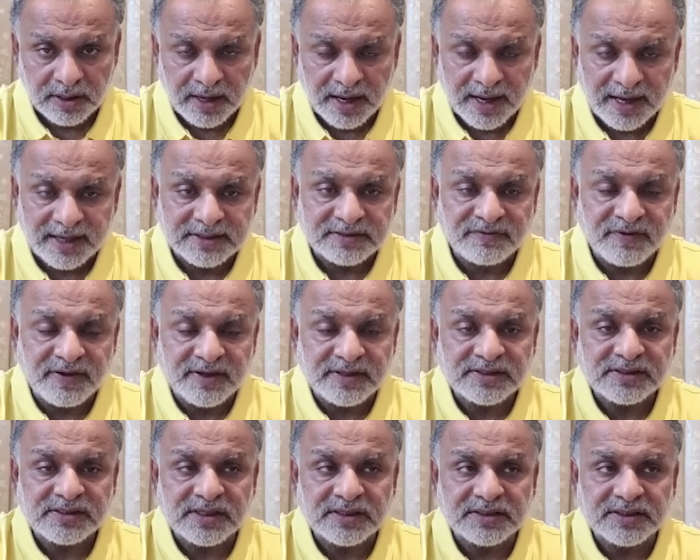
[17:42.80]
And when
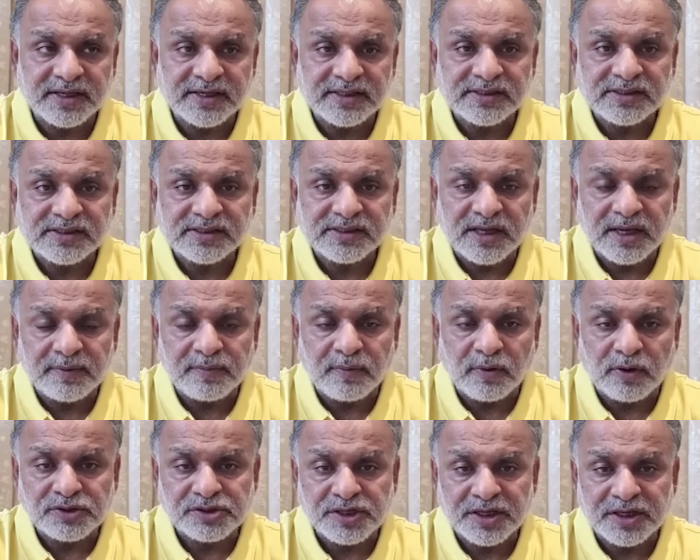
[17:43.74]
the things keep
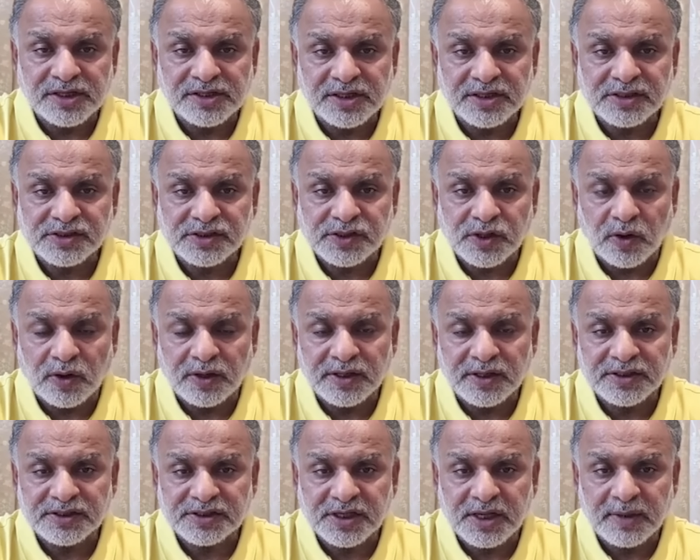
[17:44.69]
on changing,
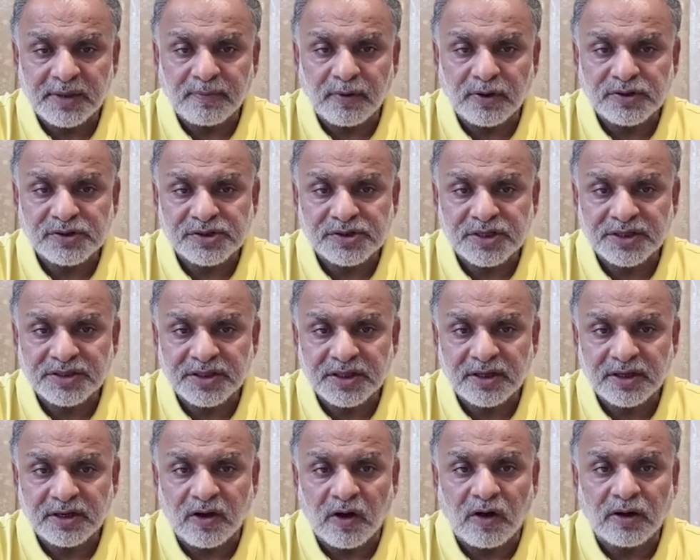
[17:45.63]
surroundings keep on
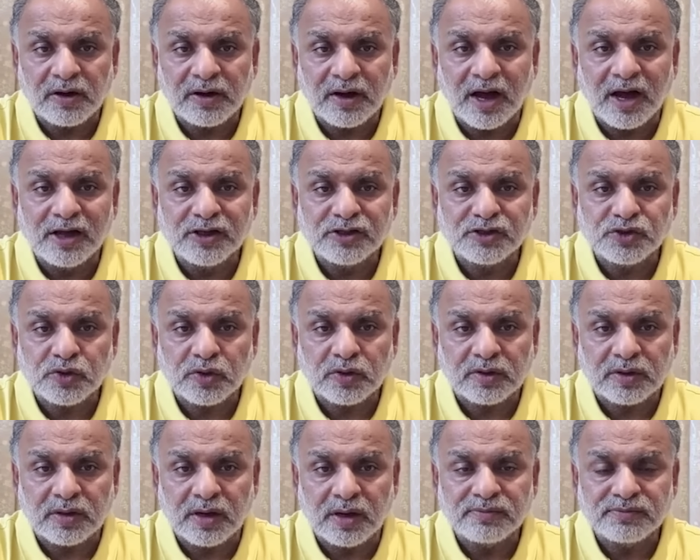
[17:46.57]
changing, God also
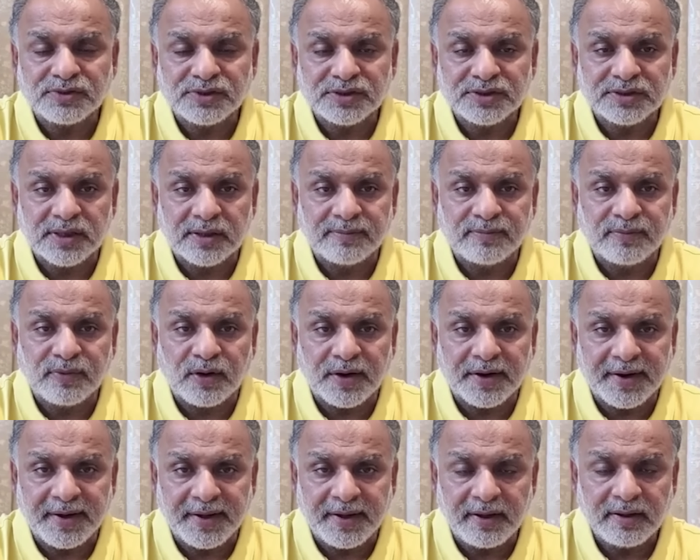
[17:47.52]
comes in the
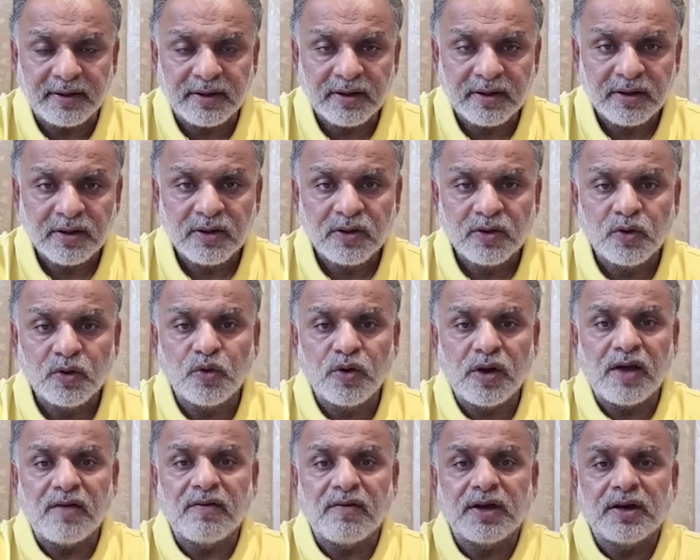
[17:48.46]
body.
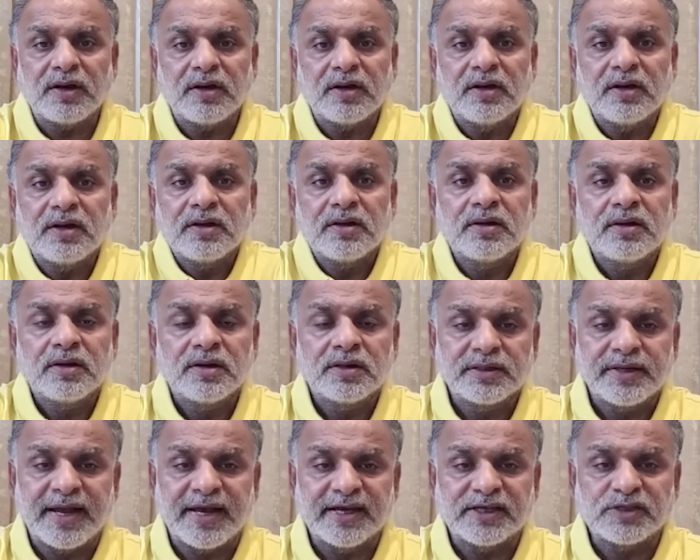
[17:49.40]
Whoever
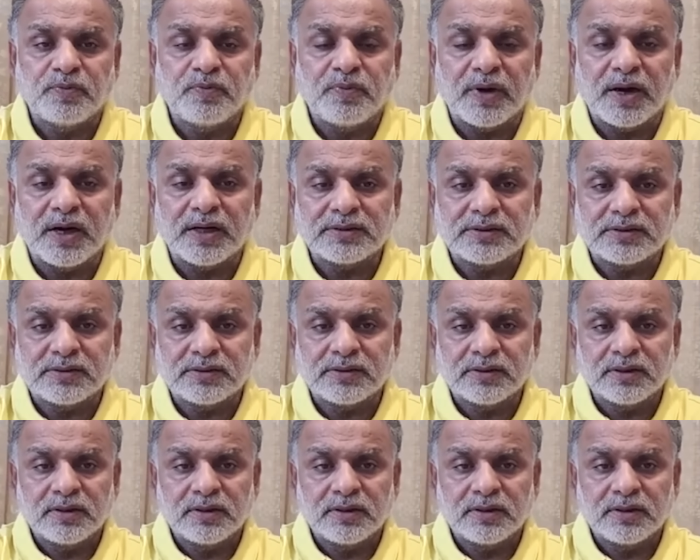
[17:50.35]
takes birth,